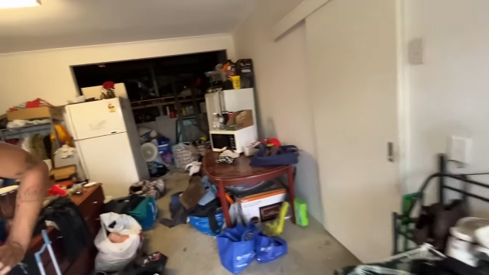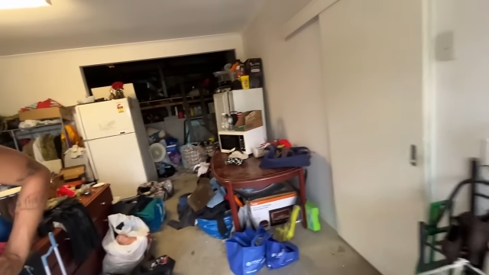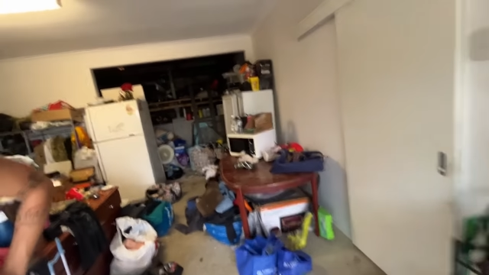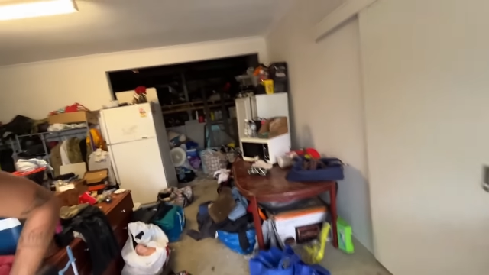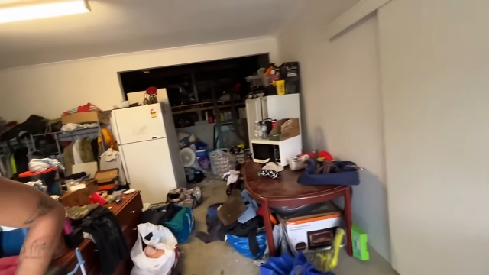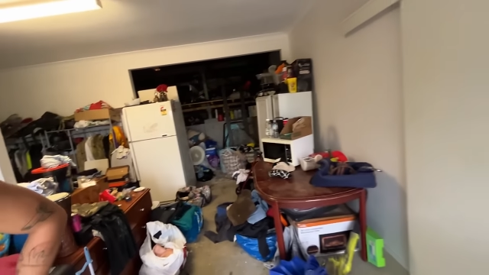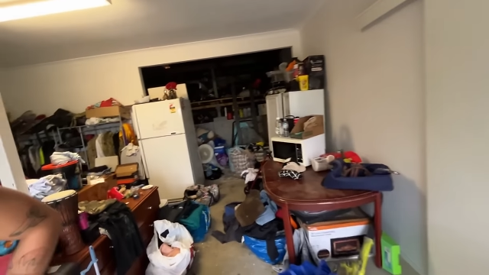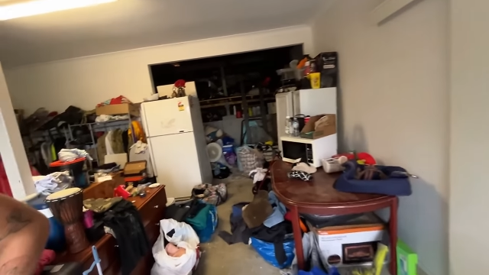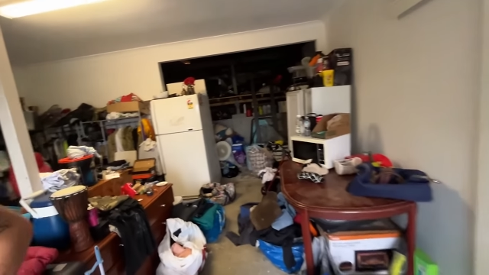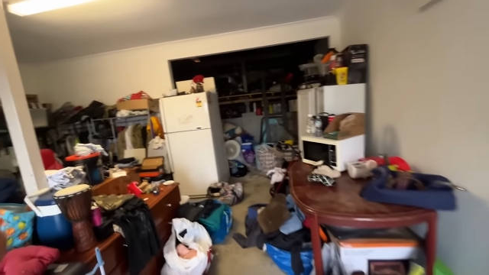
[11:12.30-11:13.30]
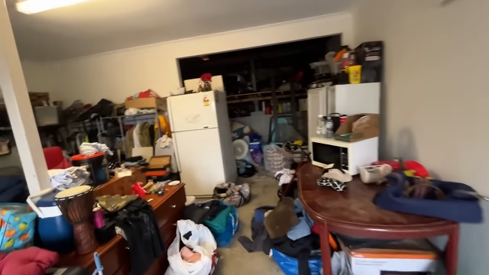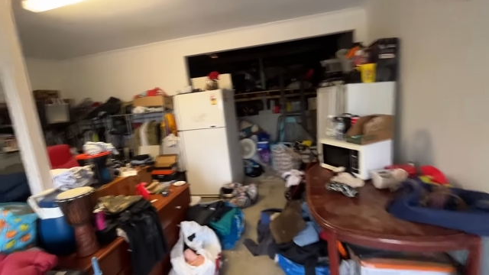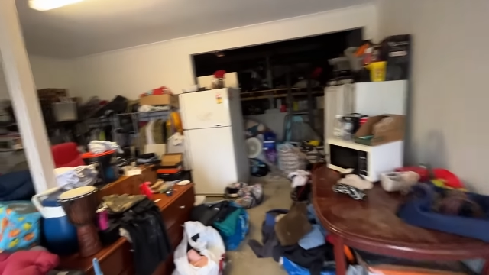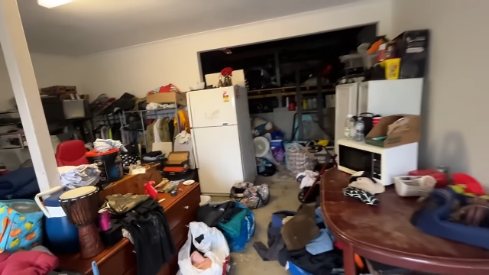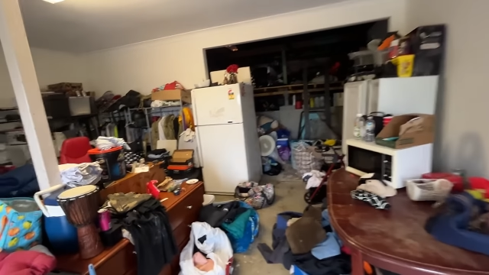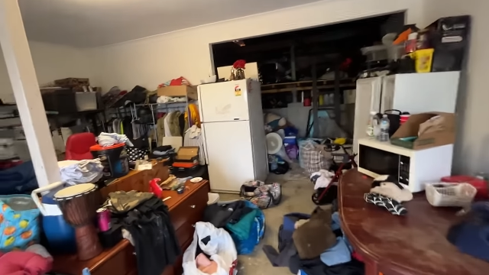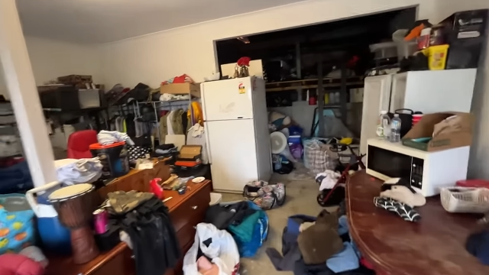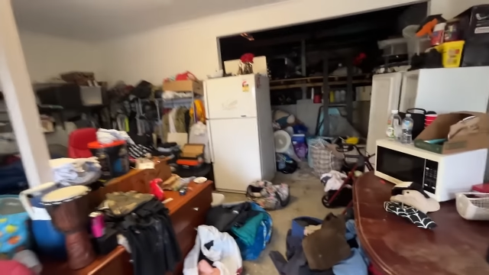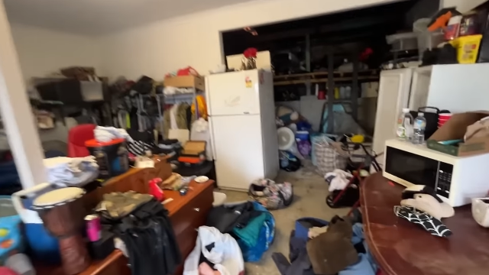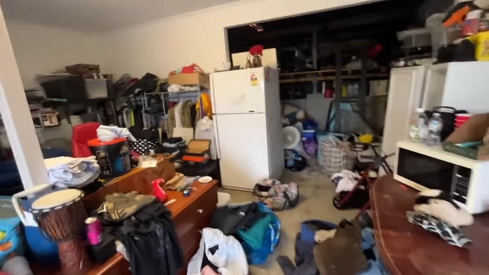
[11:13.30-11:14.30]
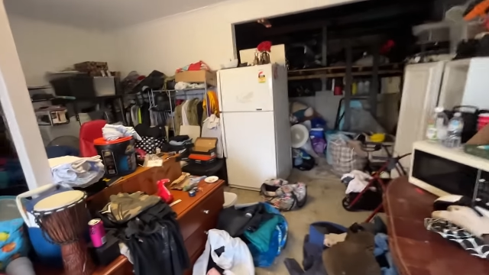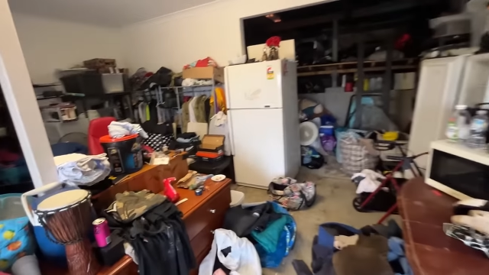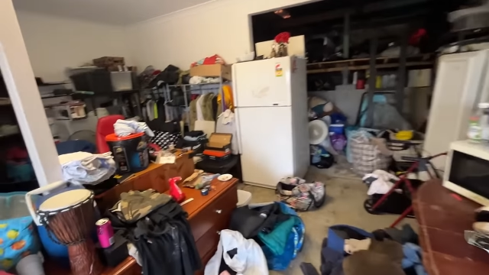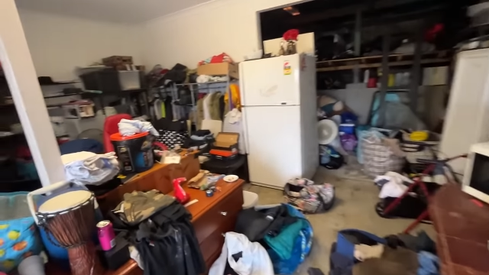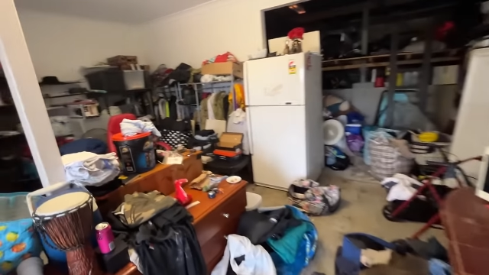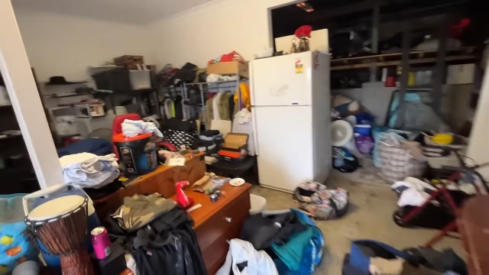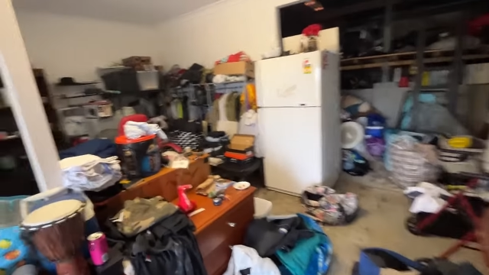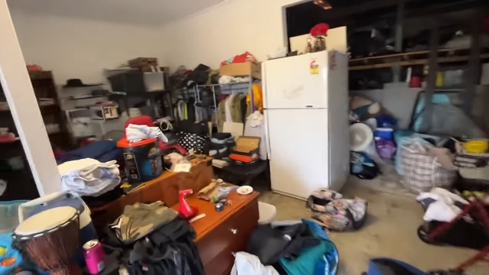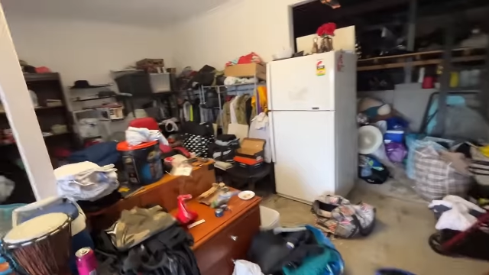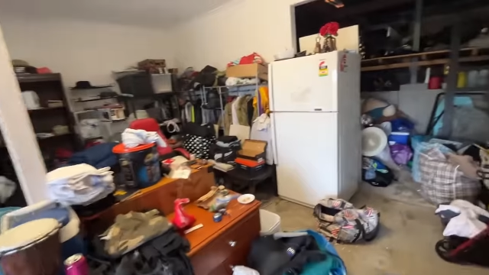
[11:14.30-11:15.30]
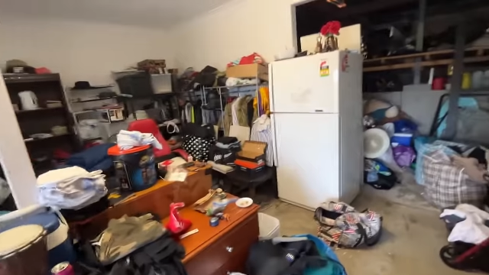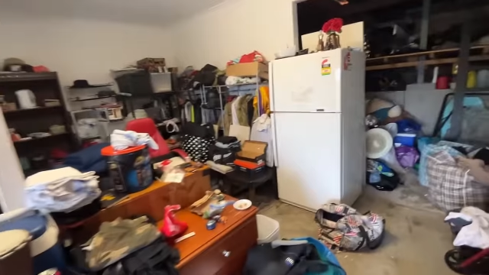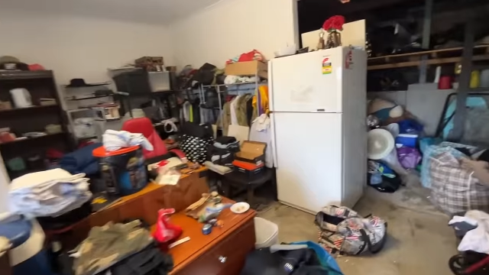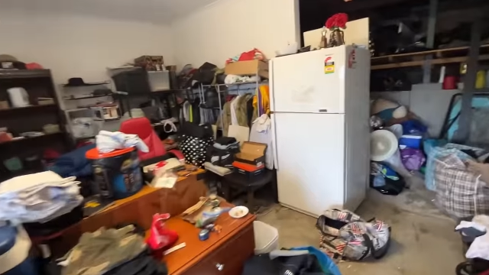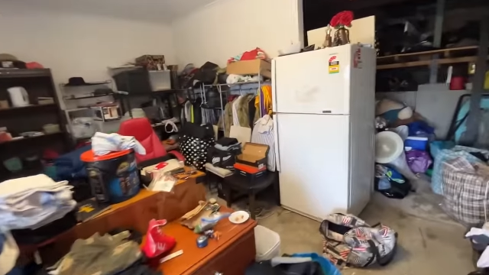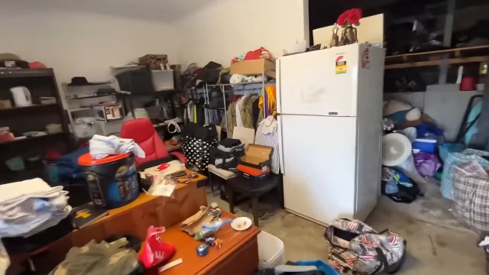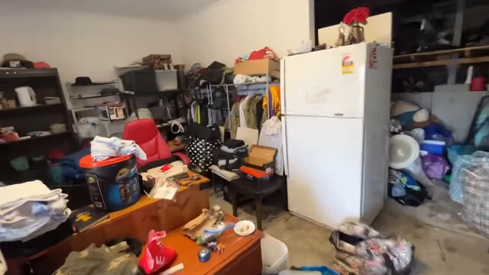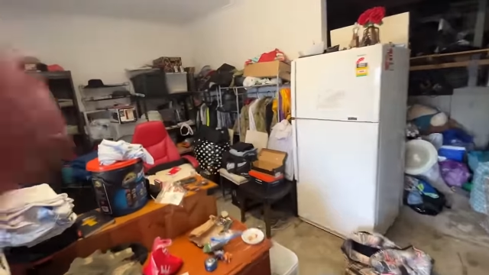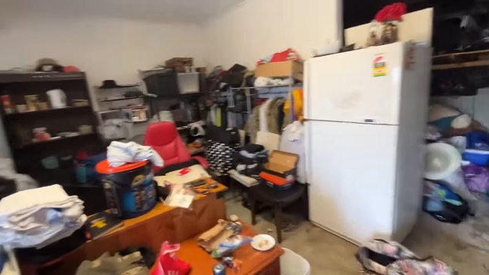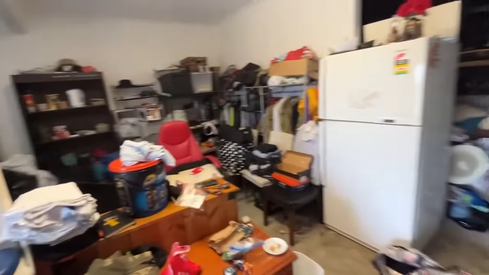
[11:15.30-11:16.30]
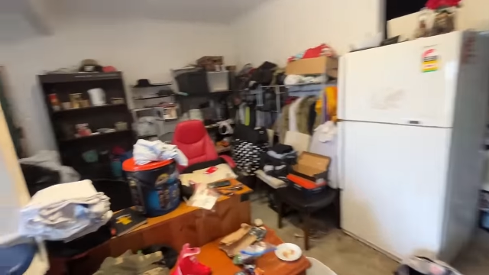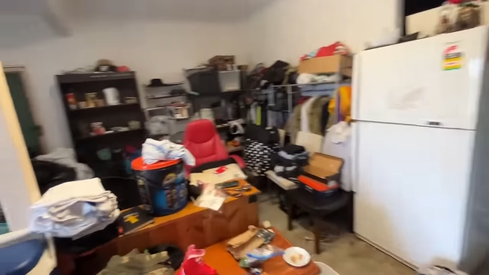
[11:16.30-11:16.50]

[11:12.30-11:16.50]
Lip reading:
Nobody's mouth can be seen.